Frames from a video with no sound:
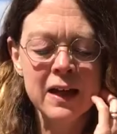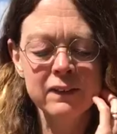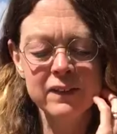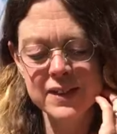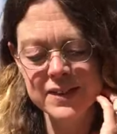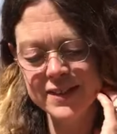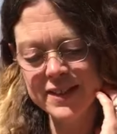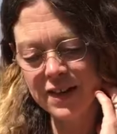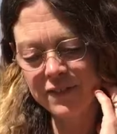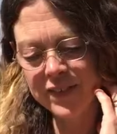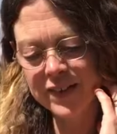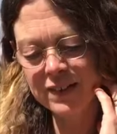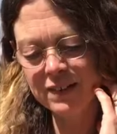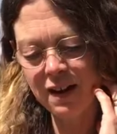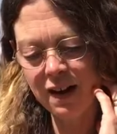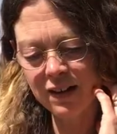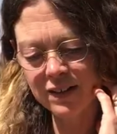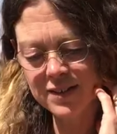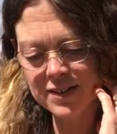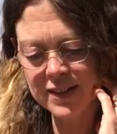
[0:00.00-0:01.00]
The 7
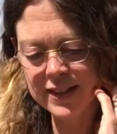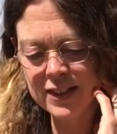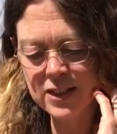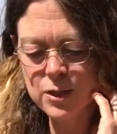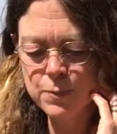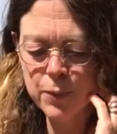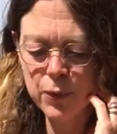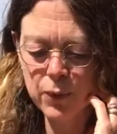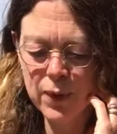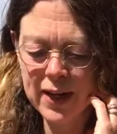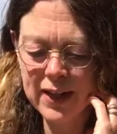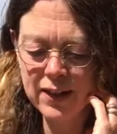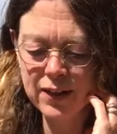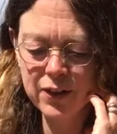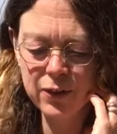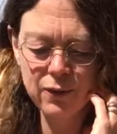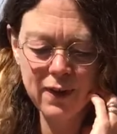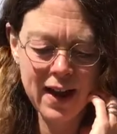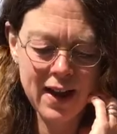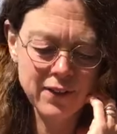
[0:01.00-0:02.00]
goslings paraded
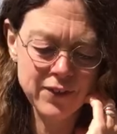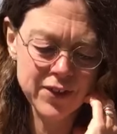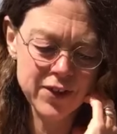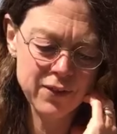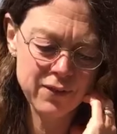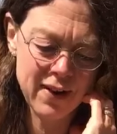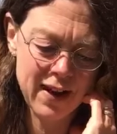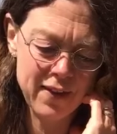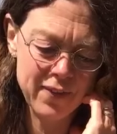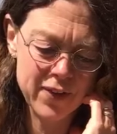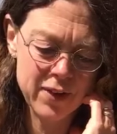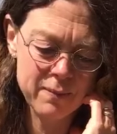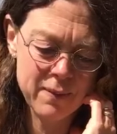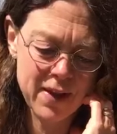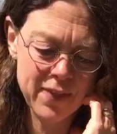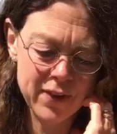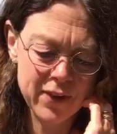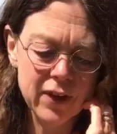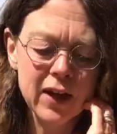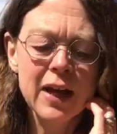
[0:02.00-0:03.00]
around and around their
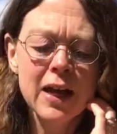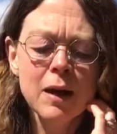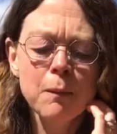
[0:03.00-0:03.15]
mother.